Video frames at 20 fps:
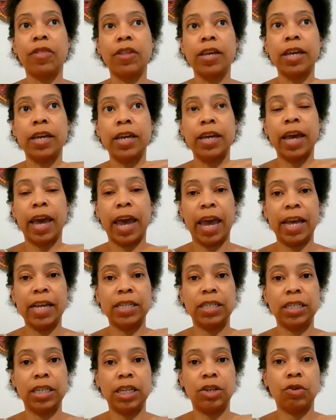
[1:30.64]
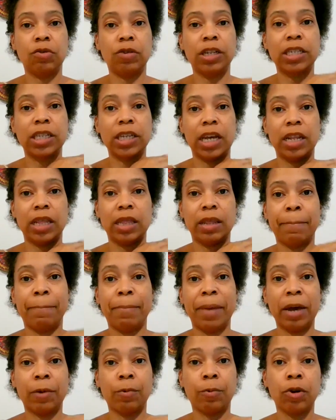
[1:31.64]
the AC units in the
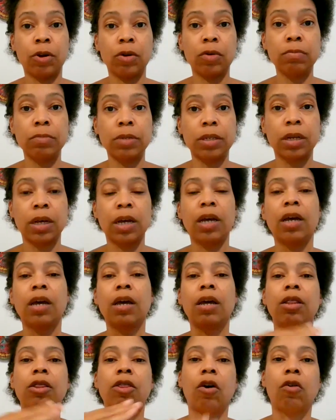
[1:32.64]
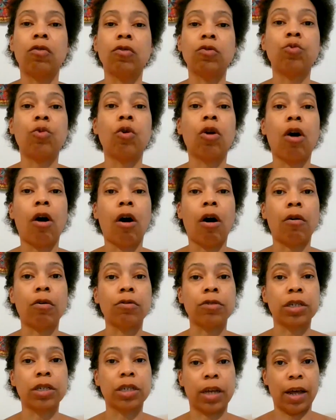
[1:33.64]
bedrooms, those will
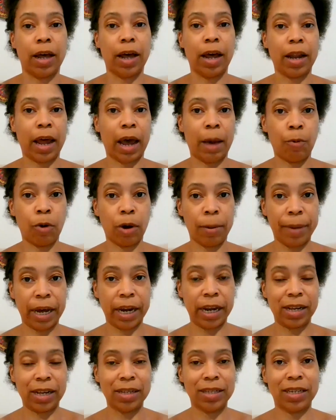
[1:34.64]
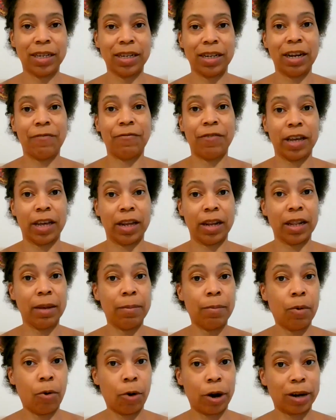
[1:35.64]
cost a lot more money,
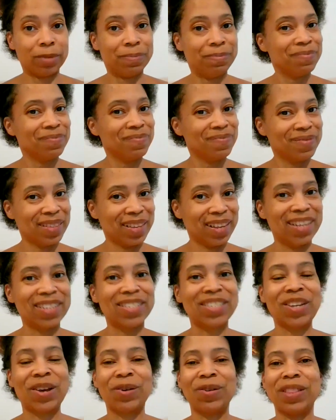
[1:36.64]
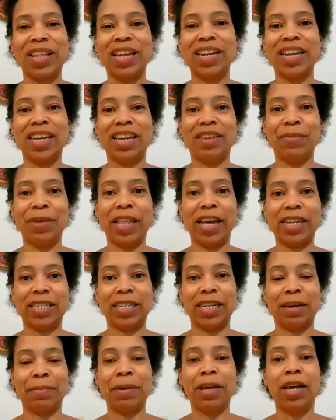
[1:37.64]
significantly more. So they did give me that
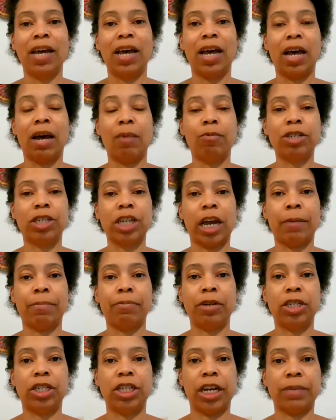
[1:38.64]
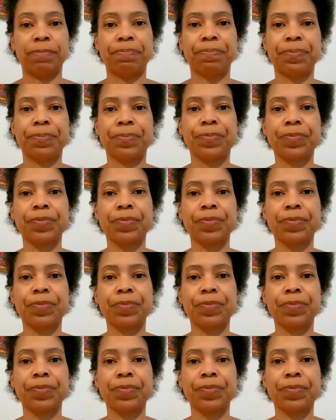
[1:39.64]
tip, which I appreciate.